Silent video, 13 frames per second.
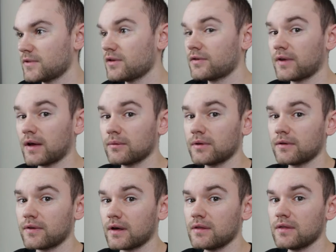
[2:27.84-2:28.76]
The sound
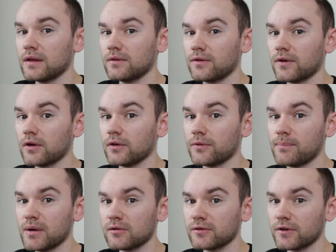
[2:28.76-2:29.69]
design then starts
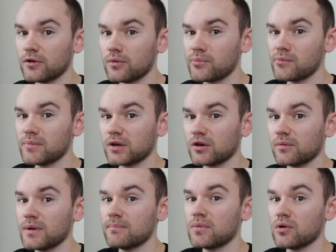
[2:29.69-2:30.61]
building up and
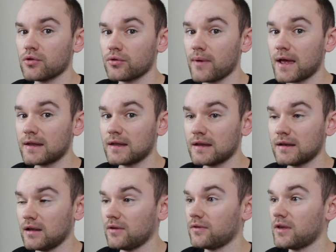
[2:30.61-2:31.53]
becoming more
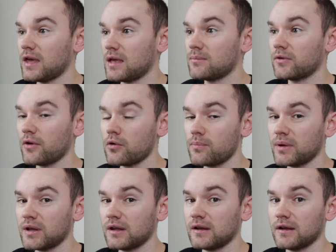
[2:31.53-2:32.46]
threatening as the game's
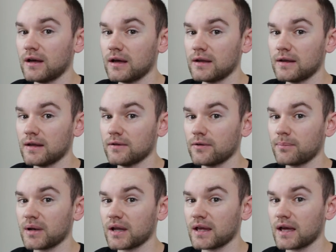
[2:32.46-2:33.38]
opening and idents
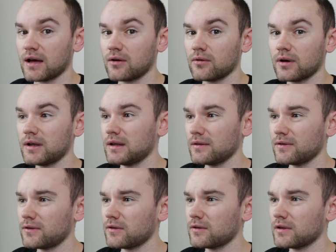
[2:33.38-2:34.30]
play out, and
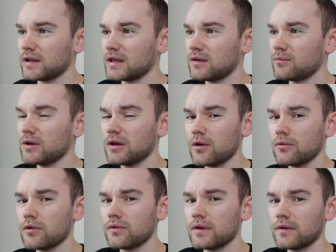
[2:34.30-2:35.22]
instantly we
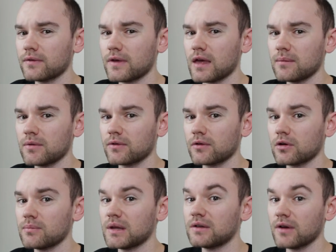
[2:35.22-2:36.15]
know that this game is going
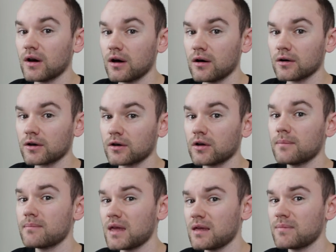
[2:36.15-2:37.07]
to be dark
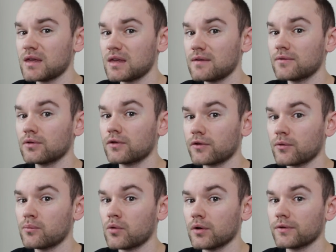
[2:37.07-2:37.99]
and maybe even
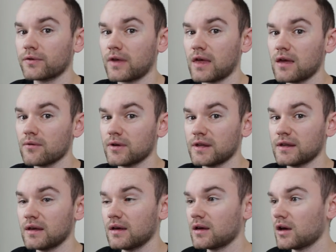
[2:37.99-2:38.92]
somewhat
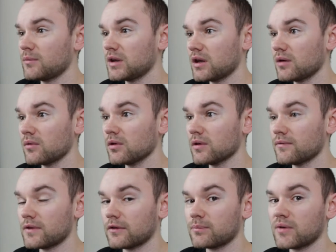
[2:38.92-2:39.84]
scary. And we know all
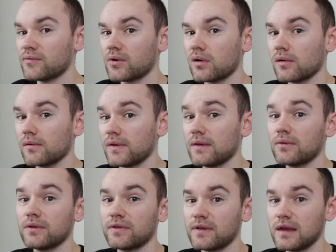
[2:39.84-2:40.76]
of this before we've
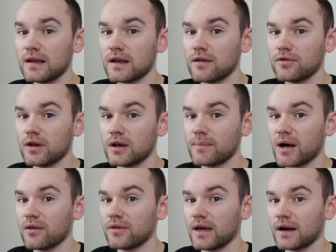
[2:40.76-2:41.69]
even seen anything
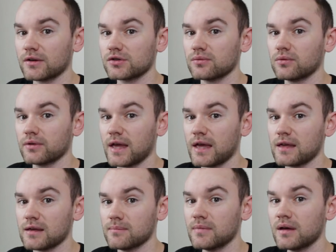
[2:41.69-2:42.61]
about the actual
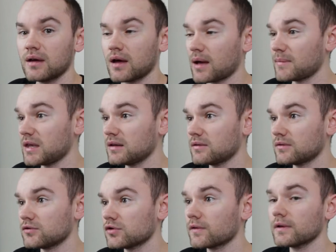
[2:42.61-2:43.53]
game. I
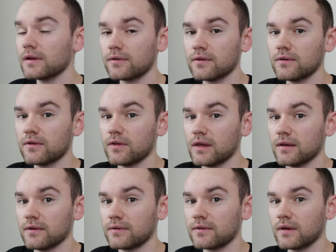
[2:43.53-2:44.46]
mean, just listen to
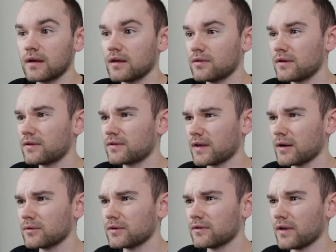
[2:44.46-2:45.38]
this. This
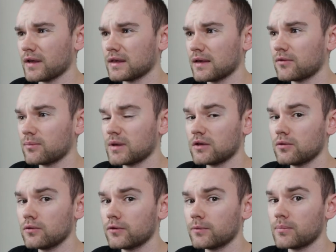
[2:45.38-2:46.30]
sound design gives me
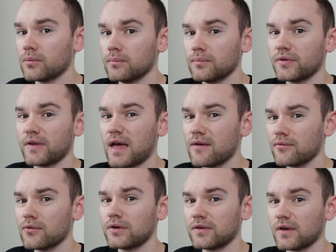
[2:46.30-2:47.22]
goosebumps
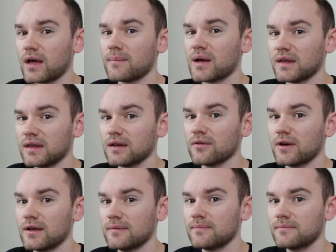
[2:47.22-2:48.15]
every time I hear
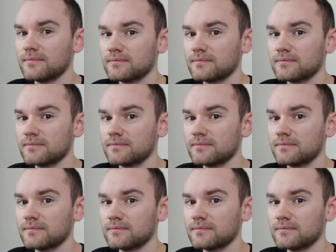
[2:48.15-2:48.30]
it.